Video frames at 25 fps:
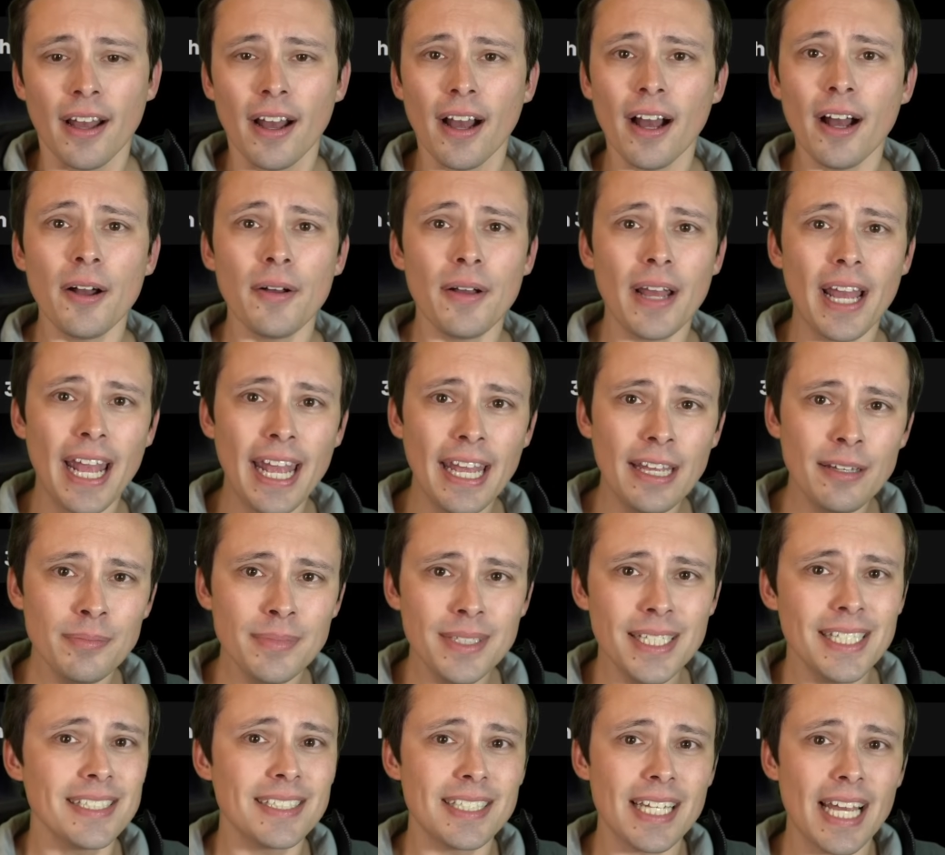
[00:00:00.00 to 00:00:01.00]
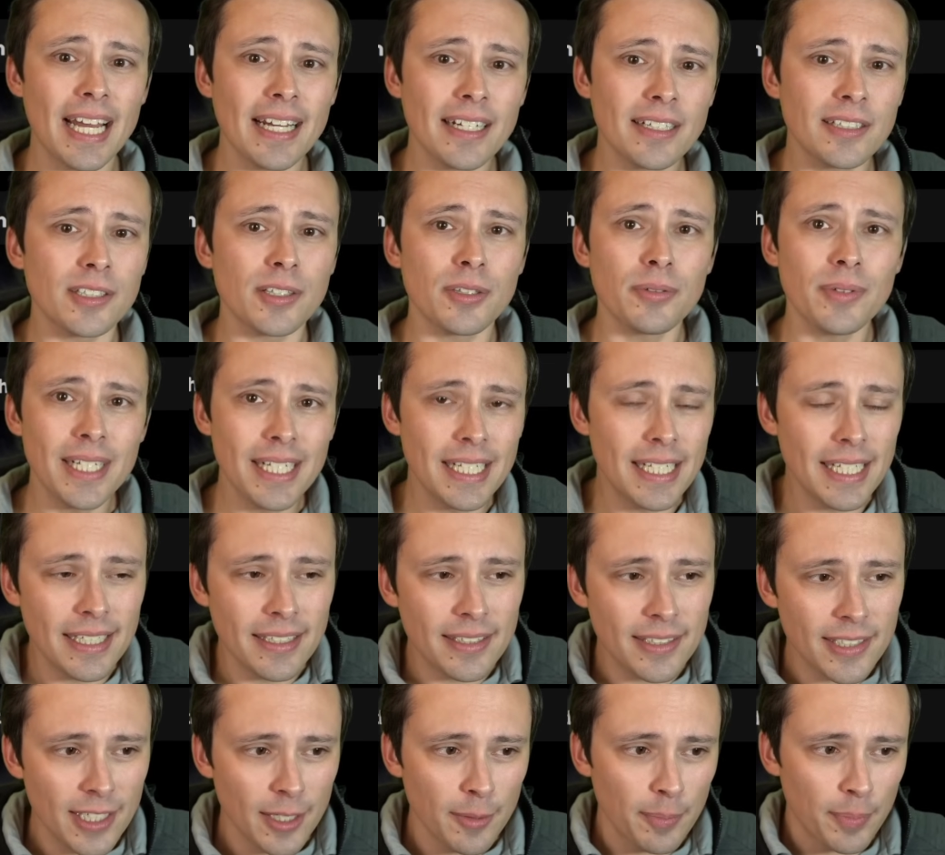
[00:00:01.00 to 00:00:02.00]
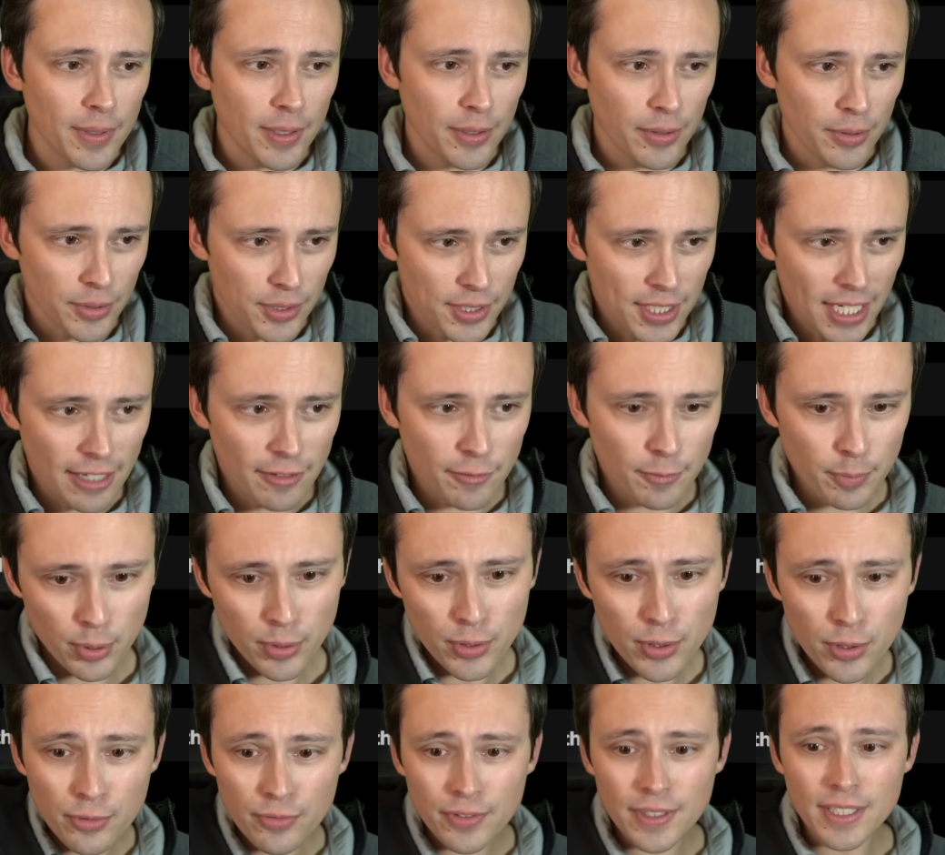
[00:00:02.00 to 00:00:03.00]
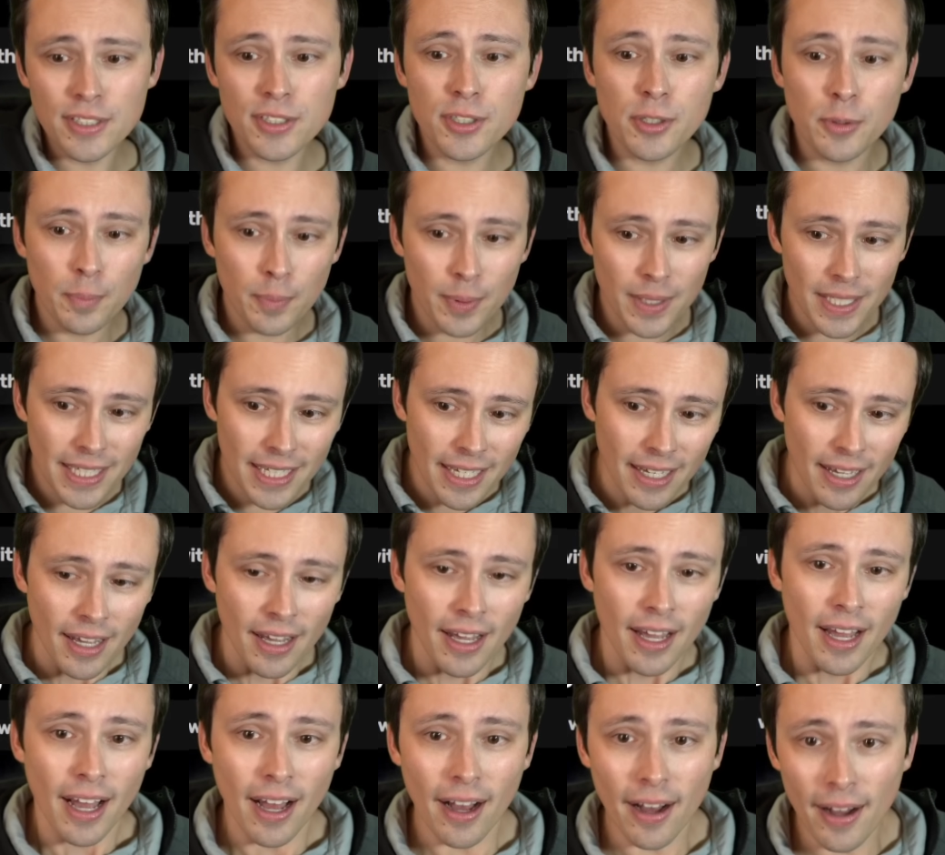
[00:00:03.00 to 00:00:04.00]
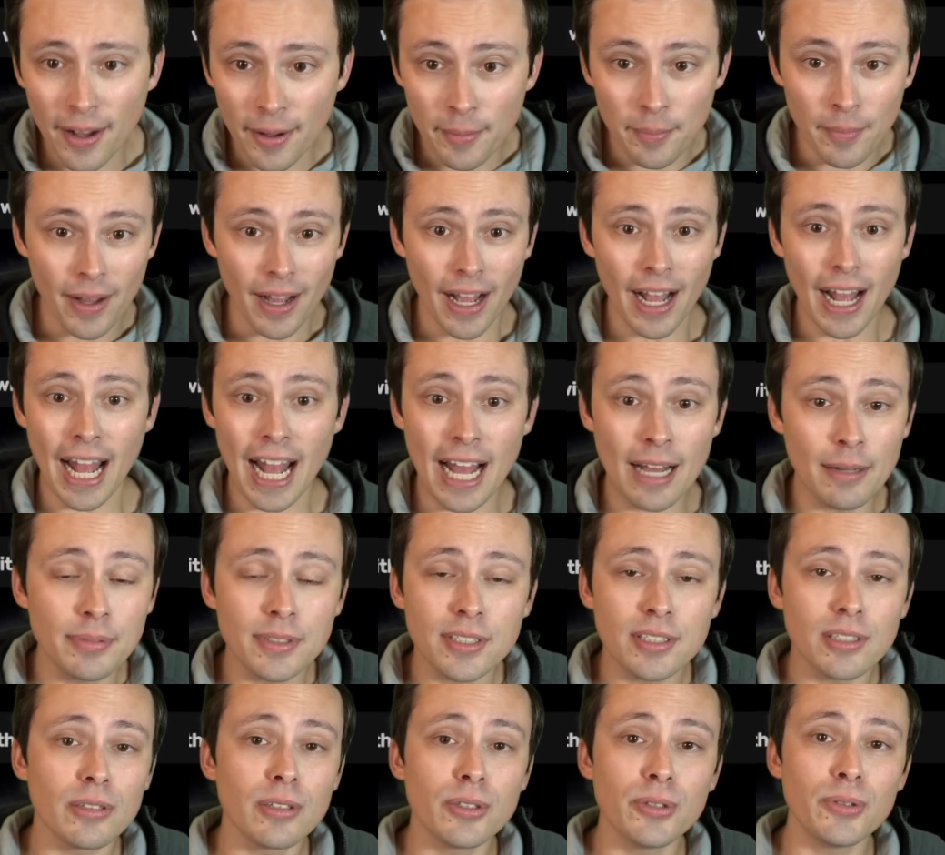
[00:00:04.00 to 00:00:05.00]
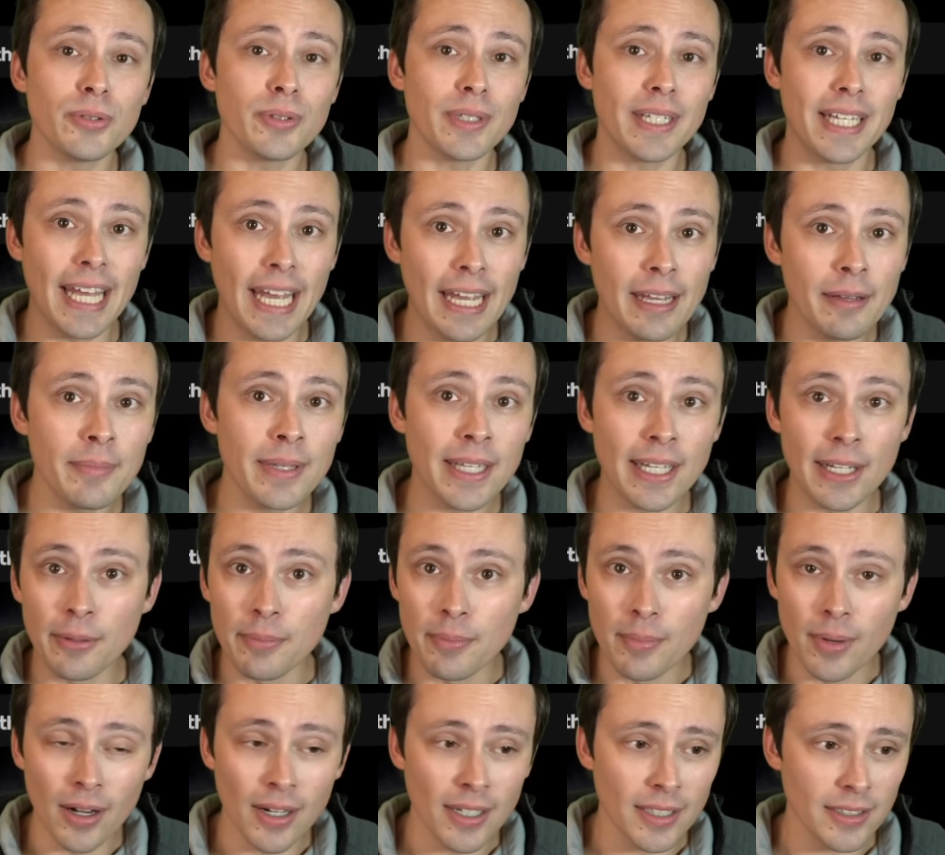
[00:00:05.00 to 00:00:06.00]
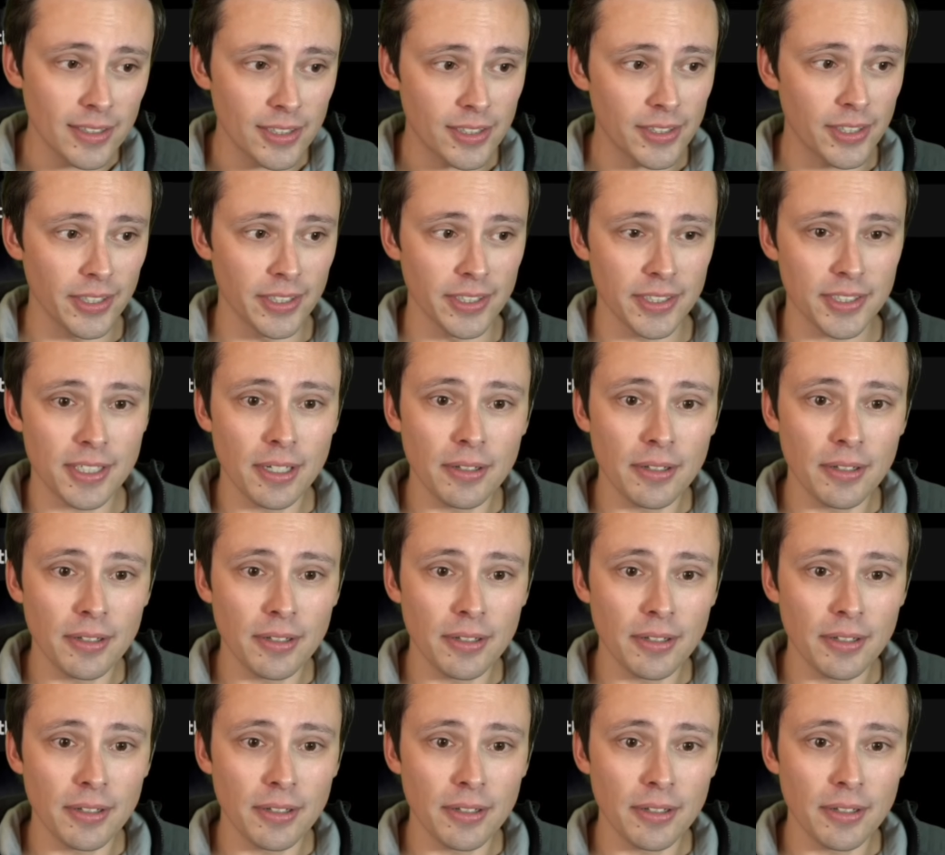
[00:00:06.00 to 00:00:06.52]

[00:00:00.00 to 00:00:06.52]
Uh, AMD's X3D CPUs have proven to be um, absolute gaming monsters.